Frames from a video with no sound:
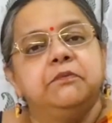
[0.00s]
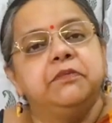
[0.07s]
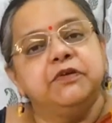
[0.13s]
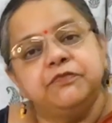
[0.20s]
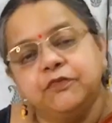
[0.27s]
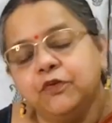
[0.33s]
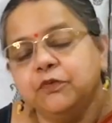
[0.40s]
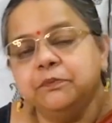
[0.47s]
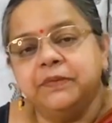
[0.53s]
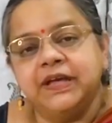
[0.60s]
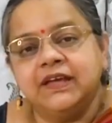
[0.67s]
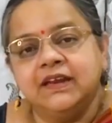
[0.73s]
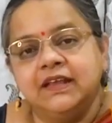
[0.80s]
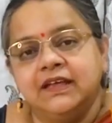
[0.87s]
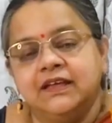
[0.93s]
Before
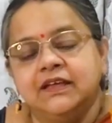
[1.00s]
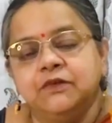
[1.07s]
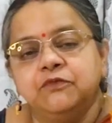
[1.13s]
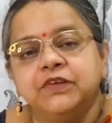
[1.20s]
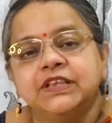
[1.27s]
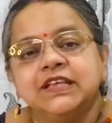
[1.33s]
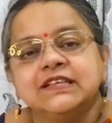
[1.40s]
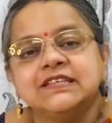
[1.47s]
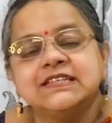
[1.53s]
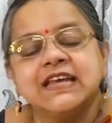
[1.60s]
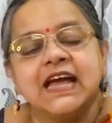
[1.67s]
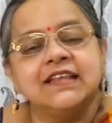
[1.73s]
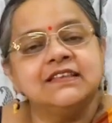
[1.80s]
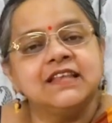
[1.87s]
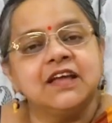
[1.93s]
beginning with the
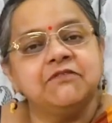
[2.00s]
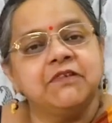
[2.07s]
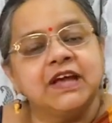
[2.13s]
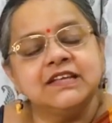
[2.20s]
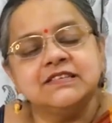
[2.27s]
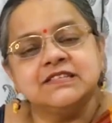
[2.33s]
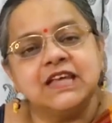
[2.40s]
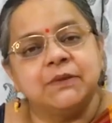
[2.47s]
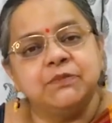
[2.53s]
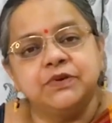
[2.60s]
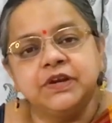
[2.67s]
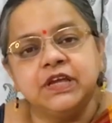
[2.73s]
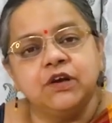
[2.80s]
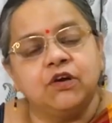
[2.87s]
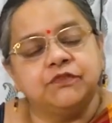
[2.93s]
stanza-wise
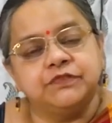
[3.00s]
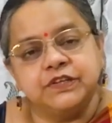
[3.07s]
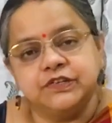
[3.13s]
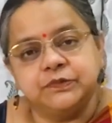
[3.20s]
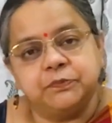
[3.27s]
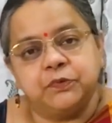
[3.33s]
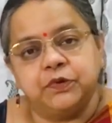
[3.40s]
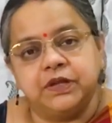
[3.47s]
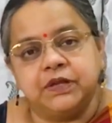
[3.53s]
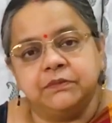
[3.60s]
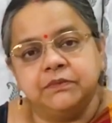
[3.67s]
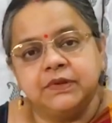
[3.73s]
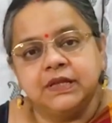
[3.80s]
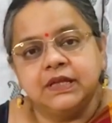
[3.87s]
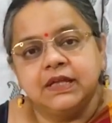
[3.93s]
summary of this
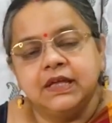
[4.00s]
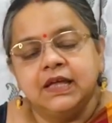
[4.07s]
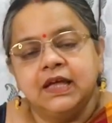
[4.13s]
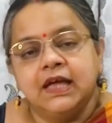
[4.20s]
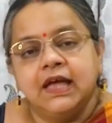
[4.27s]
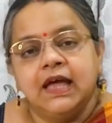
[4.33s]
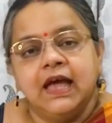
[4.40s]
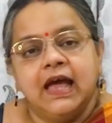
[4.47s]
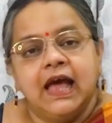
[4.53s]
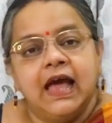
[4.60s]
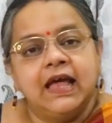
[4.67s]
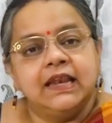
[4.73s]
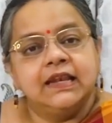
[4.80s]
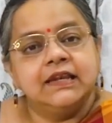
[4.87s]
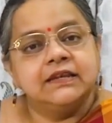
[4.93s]
poem,
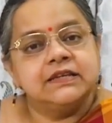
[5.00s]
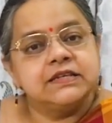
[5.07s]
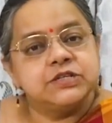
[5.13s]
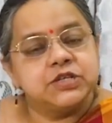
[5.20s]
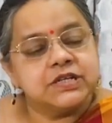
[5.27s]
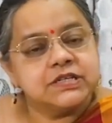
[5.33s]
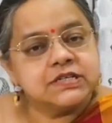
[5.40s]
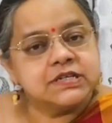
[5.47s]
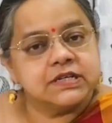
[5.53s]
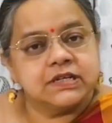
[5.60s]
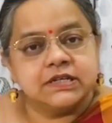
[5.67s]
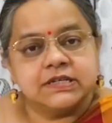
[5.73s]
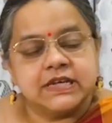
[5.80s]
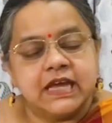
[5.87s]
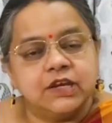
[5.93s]
I'll just
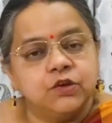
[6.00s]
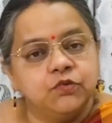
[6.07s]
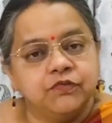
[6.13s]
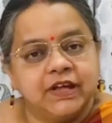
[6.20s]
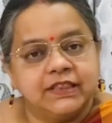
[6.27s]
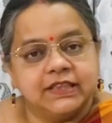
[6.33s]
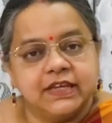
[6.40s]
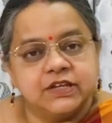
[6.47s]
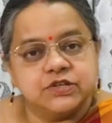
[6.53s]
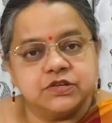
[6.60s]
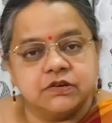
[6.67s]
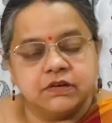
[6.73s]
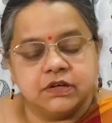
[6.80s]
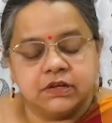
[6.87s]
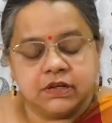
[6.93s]
tell you one thing,
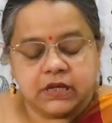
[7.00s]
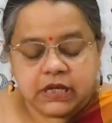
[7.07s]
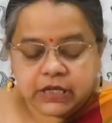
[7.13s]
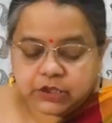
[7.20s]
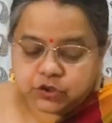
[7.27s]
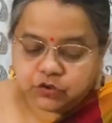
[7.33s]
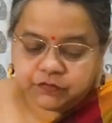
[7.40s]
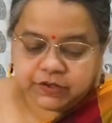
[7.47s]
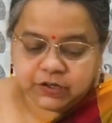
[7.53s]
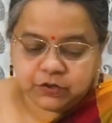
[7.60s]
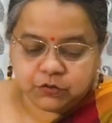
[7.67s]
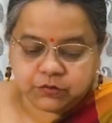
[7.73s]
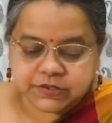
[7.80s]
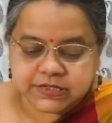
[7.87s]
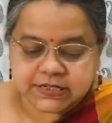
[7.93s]
children. You will
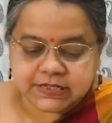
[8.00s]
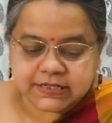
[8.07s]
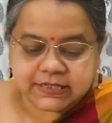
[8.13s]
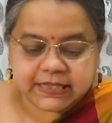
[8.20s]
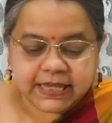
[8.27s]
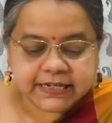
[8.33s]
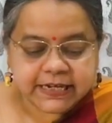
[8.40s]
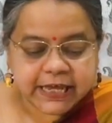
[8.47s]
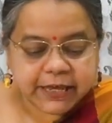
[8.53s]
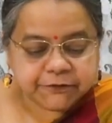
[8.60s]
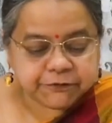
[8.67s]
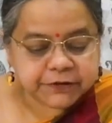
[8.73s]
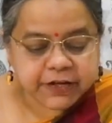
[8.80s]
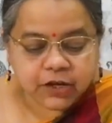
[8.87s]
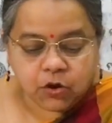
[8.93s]
notice that
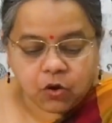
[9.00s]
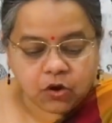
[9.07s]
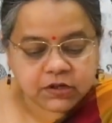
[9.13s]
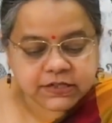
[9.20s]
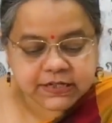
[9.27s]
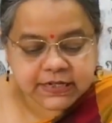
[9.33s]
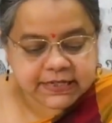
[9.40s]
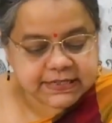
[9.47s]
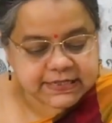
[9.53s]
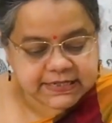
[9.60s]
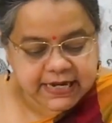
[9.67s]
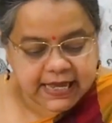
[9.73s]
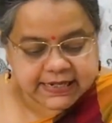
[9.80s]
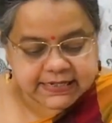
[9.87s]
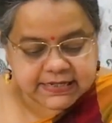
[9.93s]
every alternate
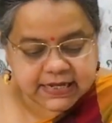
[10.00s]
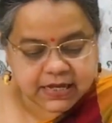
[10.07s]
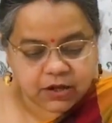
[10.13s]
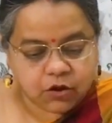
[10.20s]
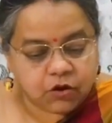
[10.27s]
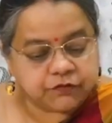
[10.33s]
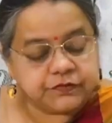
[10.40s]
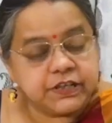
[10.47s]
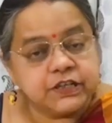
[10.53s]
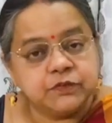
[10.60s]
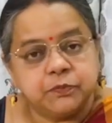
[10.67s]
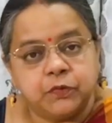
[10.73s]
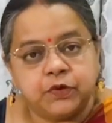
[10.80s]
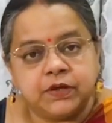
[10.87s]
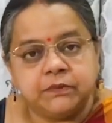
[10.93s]
stanza of this
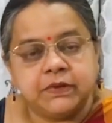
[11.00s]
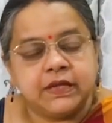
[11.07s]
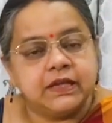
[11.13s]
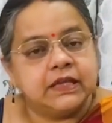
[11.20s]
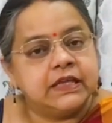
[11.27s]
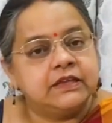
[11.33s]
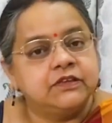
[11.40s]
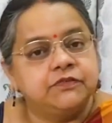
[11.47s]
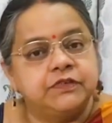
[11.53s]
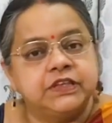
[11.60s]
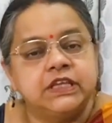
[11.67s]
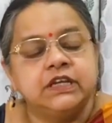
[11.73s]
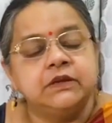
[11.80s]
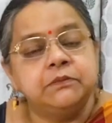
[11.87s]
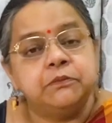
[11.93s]
poem is
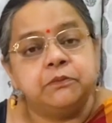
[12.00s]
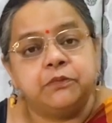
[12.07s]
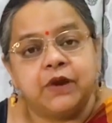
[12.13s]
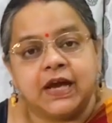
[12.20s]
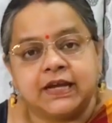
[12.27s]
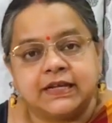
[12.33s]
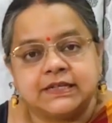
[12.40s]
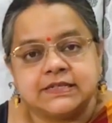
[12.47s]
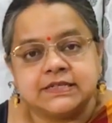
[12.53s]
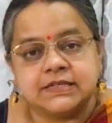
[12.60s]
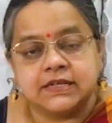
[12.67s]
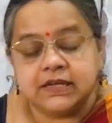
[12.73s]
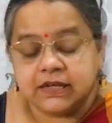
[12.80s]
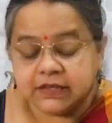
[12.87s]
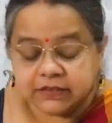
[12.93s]
within brackets.
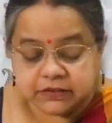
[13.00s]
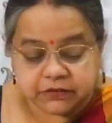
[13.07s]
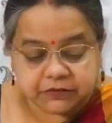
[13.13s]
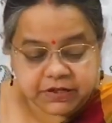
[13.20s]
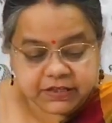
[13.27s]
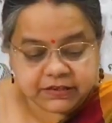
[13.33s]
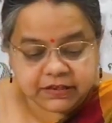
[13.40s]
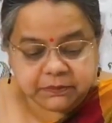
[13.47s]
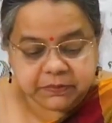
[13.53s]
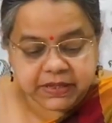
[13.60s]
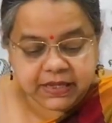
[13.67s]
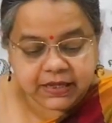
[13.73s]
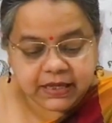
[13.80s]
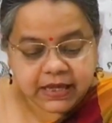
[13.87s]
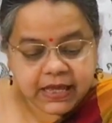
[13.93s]
The reason
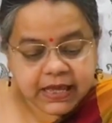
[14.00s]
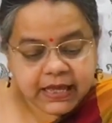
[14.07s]
being